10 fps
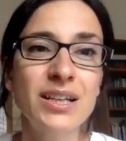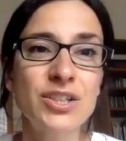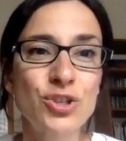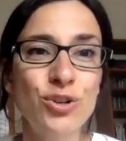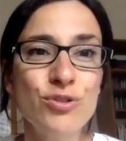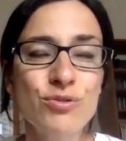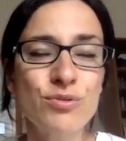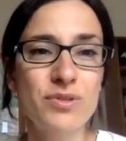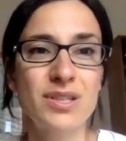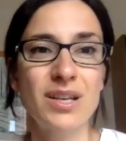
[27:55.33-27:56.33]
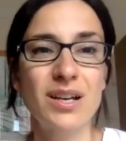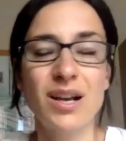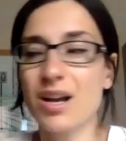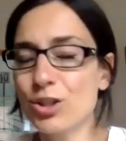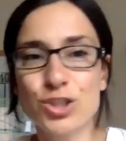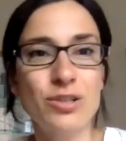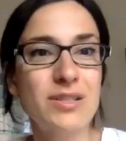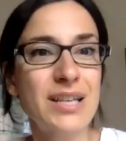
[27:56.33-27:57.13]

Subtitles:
to lose cultures